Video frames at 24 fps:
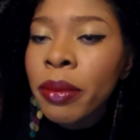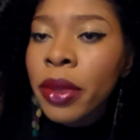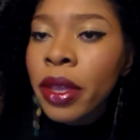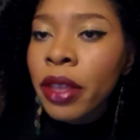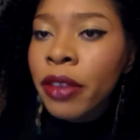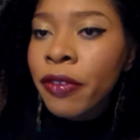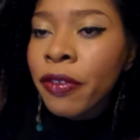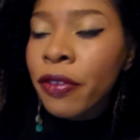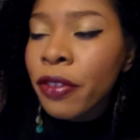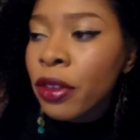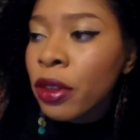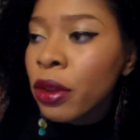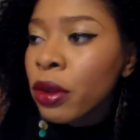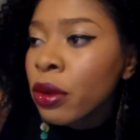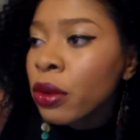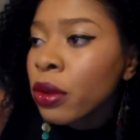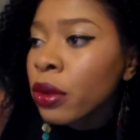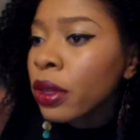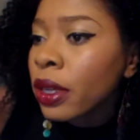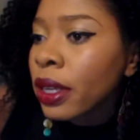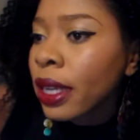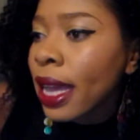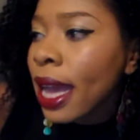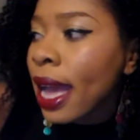if
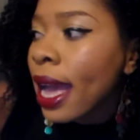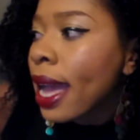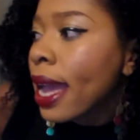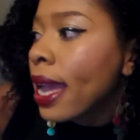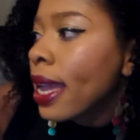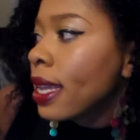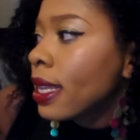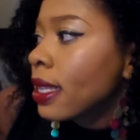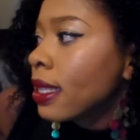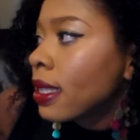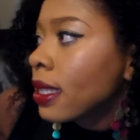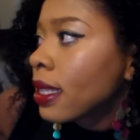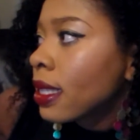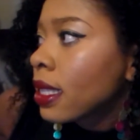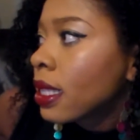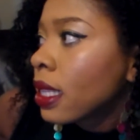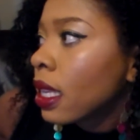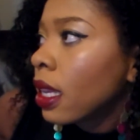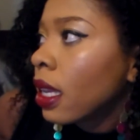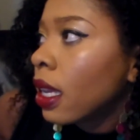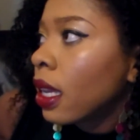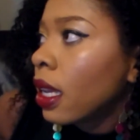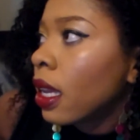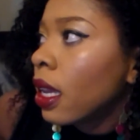you
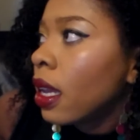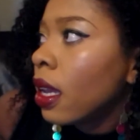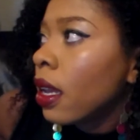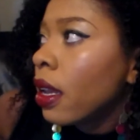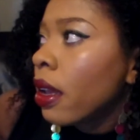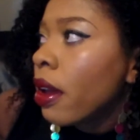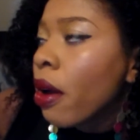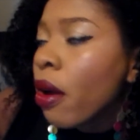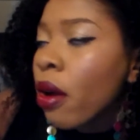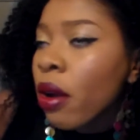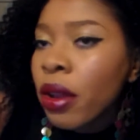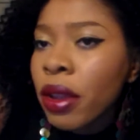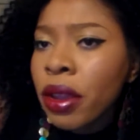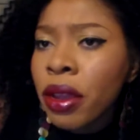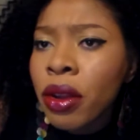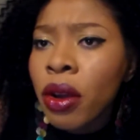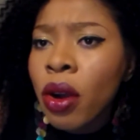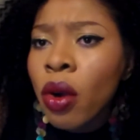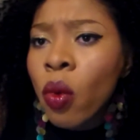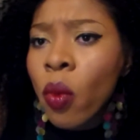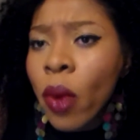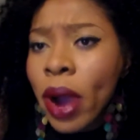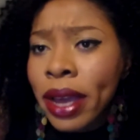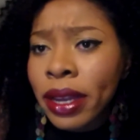guys, you
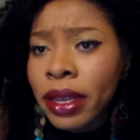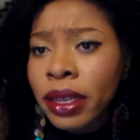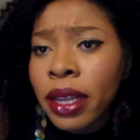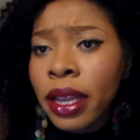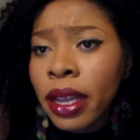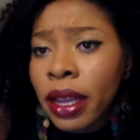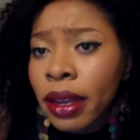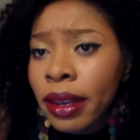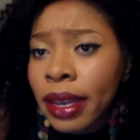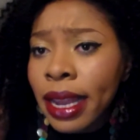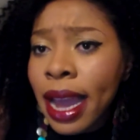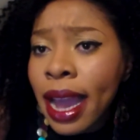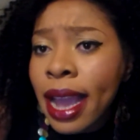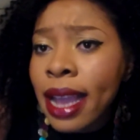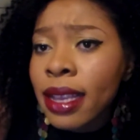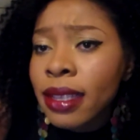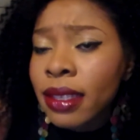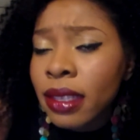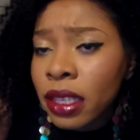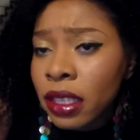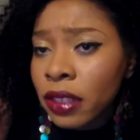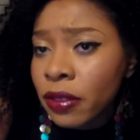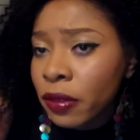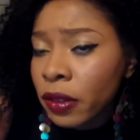know, want a
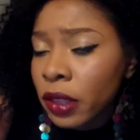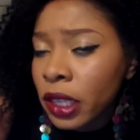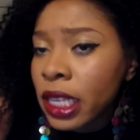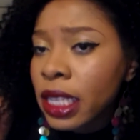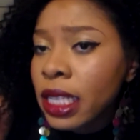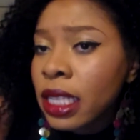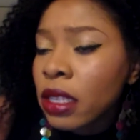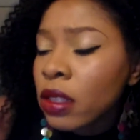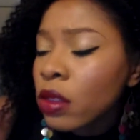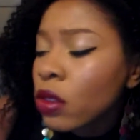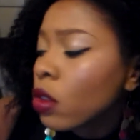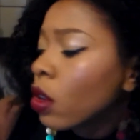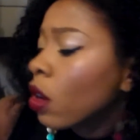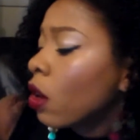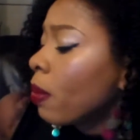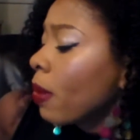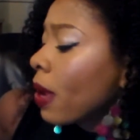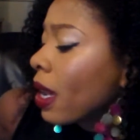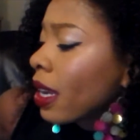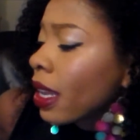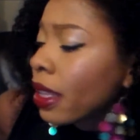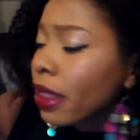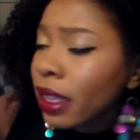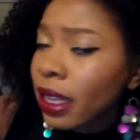nice exfoliating
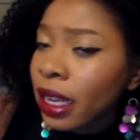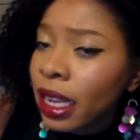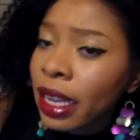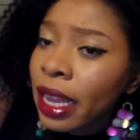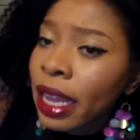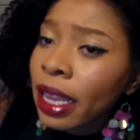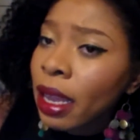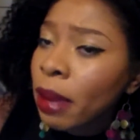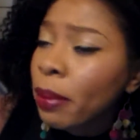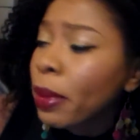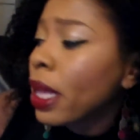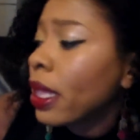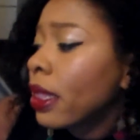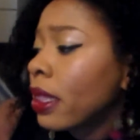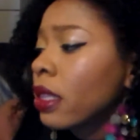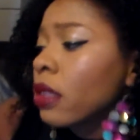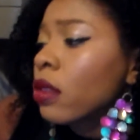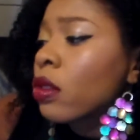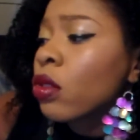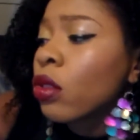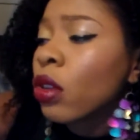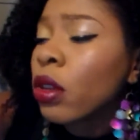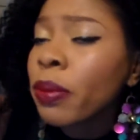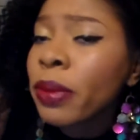soap, another thing I like about
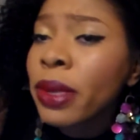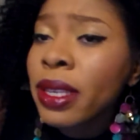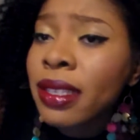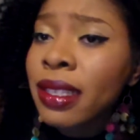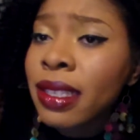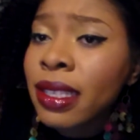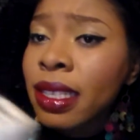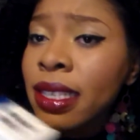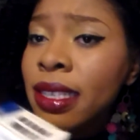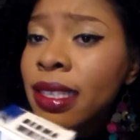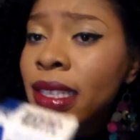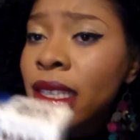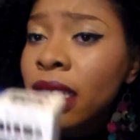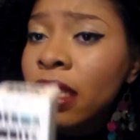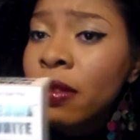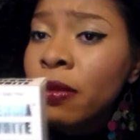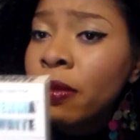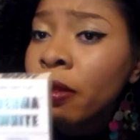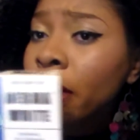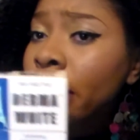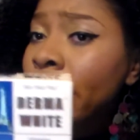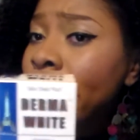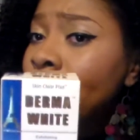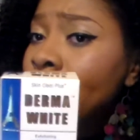this soap is
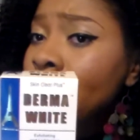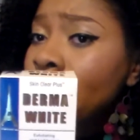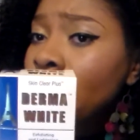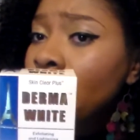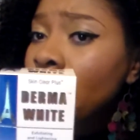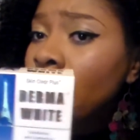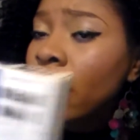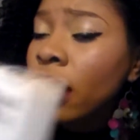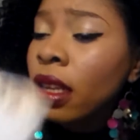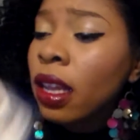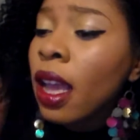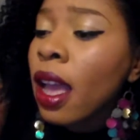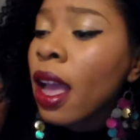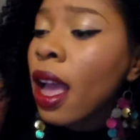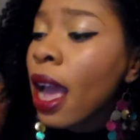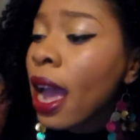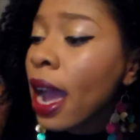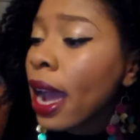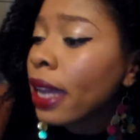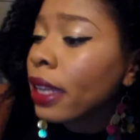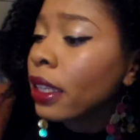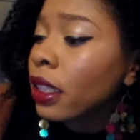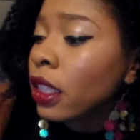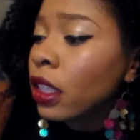exfoliating,
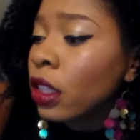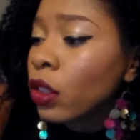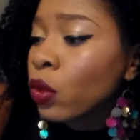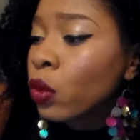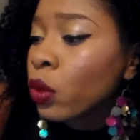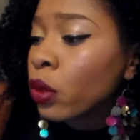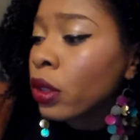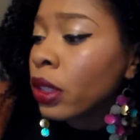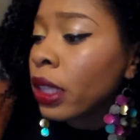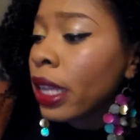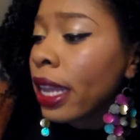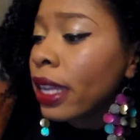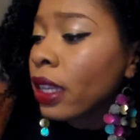and it